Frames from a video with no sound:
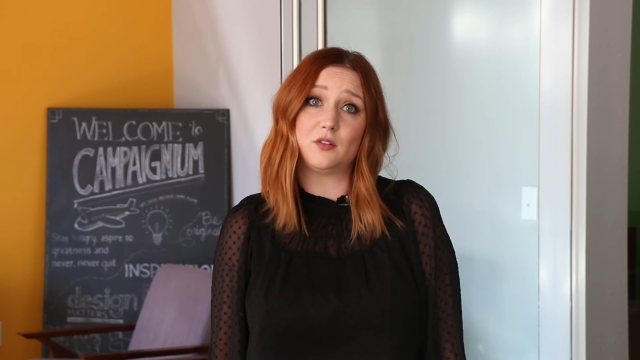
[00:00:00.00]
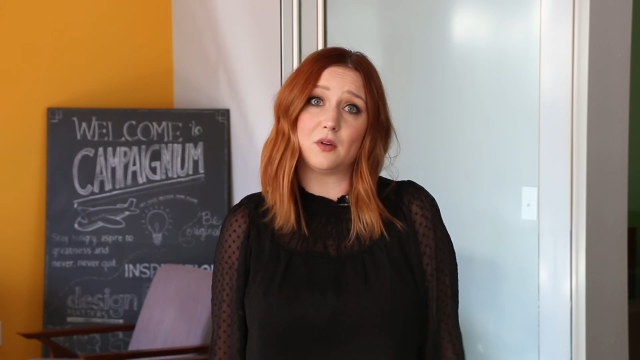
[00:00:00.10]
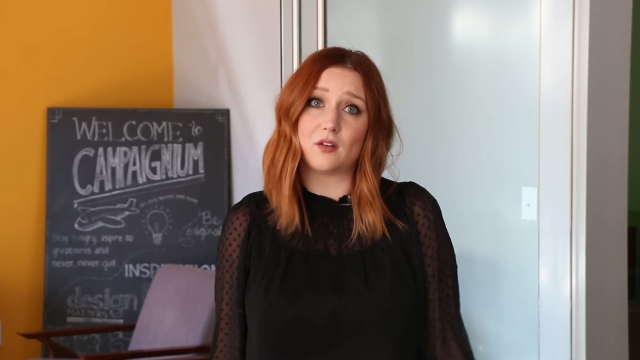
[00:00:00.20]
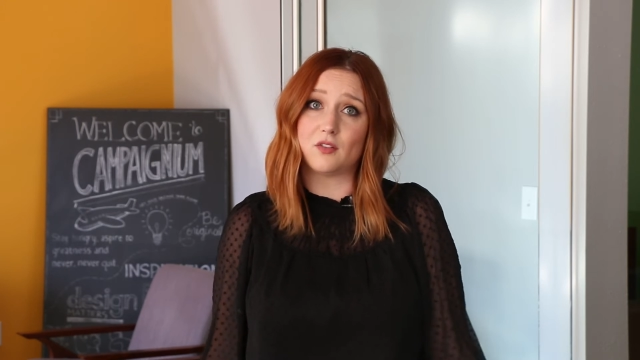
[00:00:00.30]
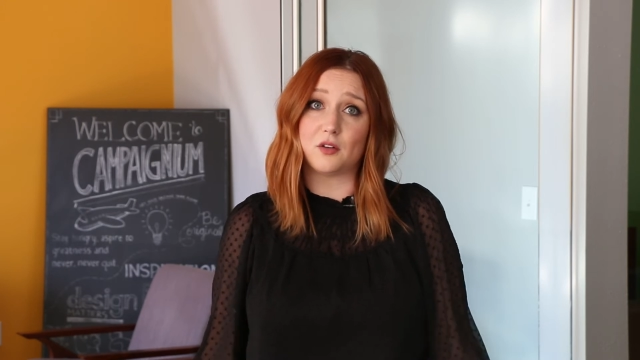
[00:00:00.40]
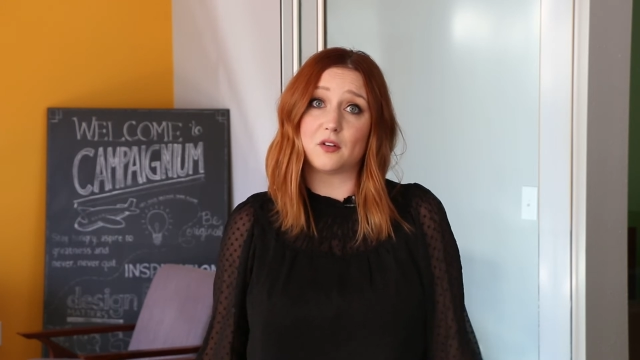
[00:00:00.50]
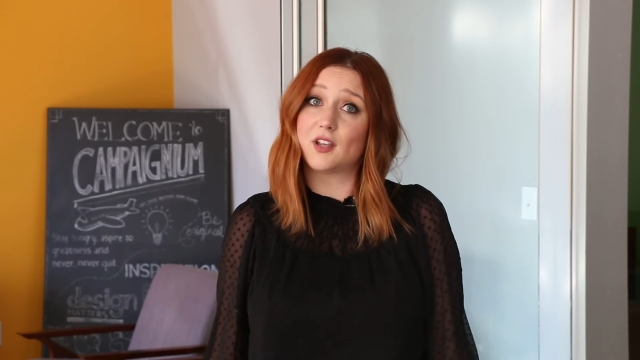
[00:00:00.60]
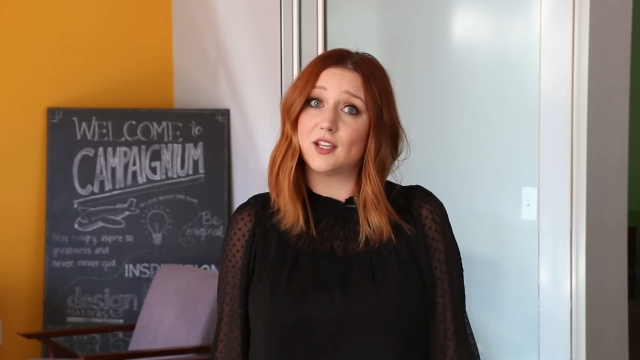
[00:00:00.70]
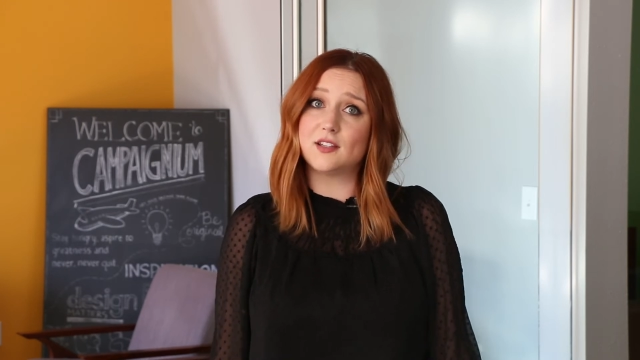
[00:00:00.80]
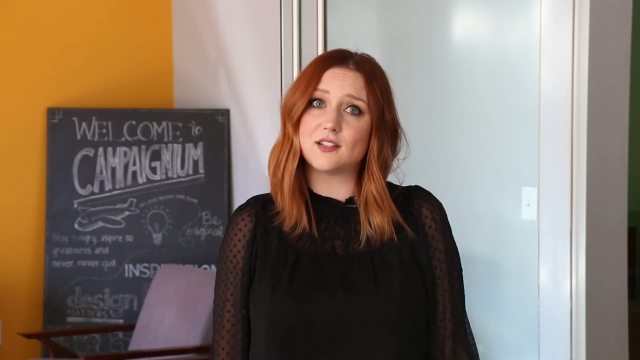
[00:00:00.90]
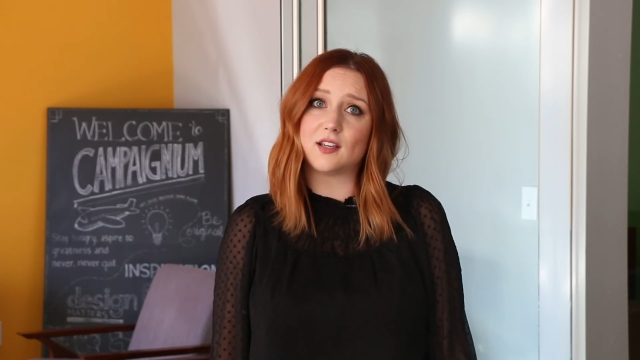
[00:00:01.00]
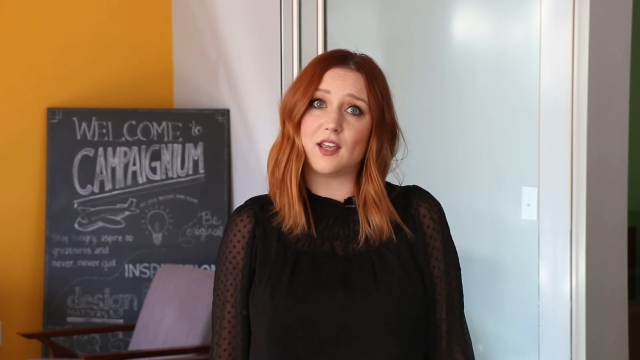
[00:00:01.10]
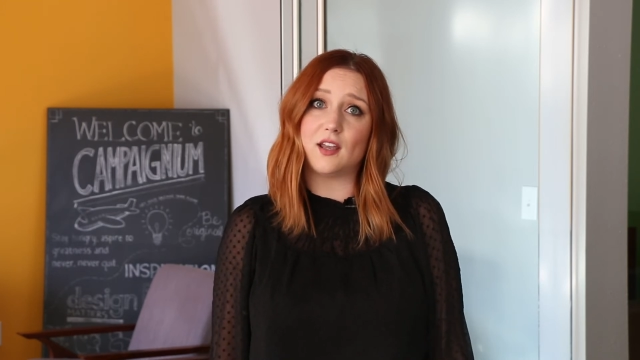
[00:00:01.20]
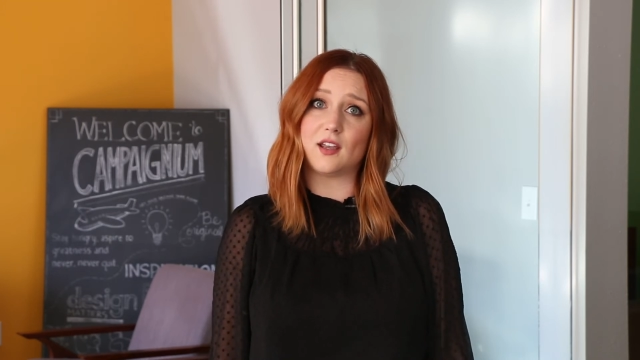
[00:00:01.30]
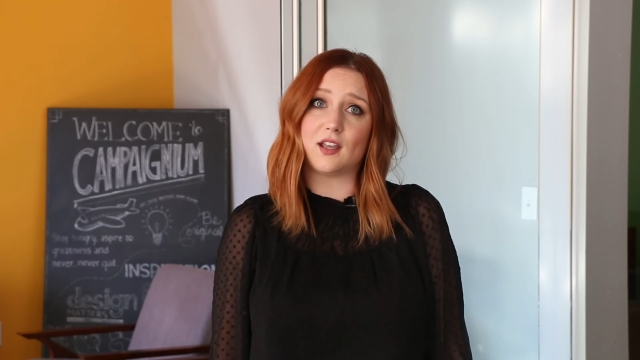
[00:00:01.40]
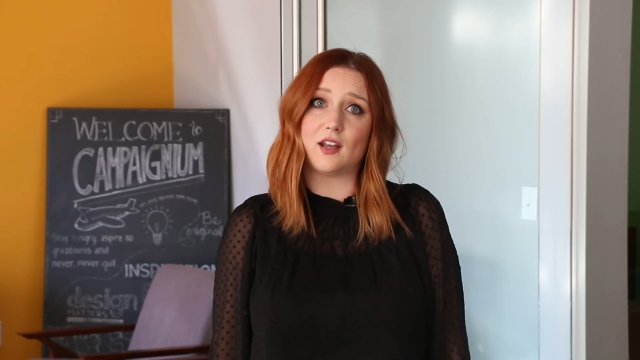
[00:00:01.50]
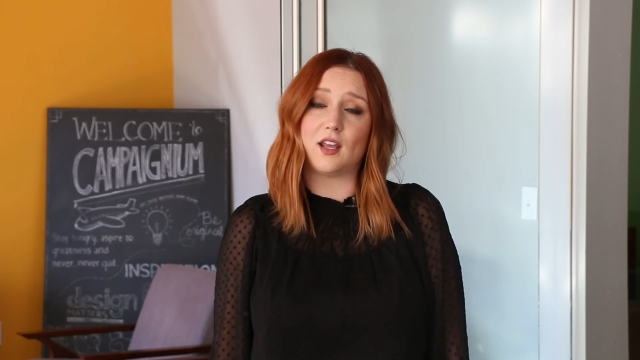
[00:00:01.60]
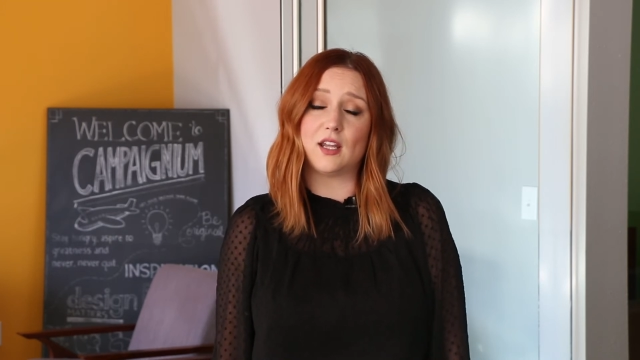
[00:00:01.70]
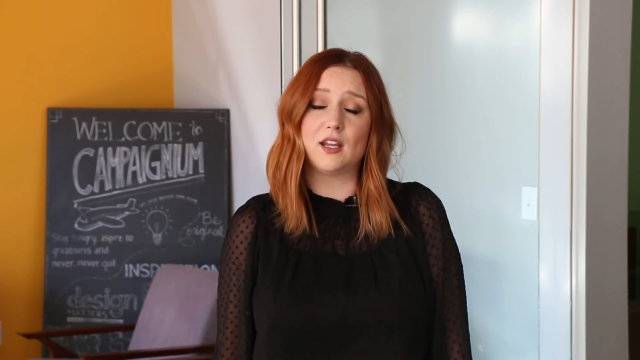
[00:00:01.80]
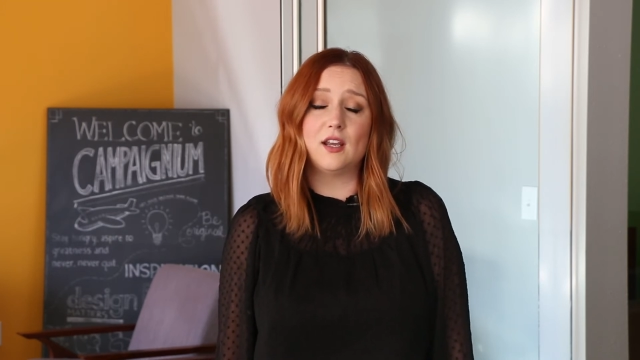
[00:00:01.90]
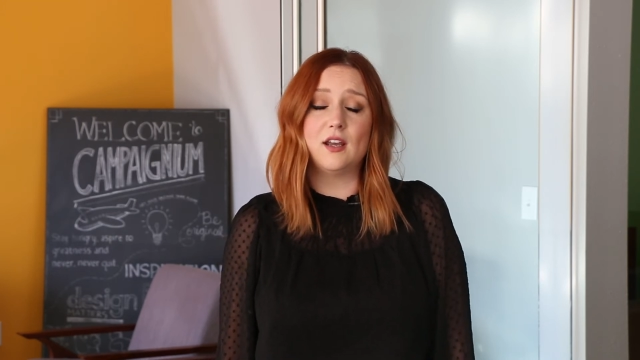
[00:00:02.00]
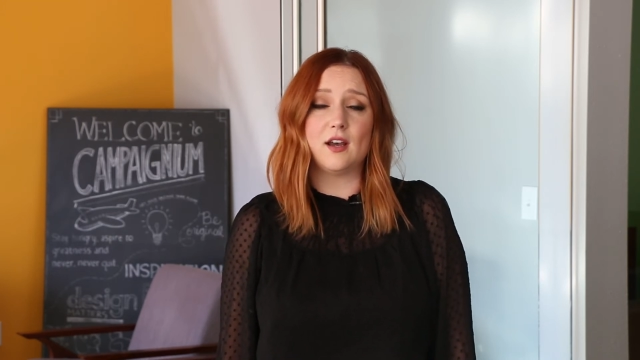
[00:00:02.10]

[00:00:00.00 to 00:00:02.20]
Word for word: if you have little kids that can't get it,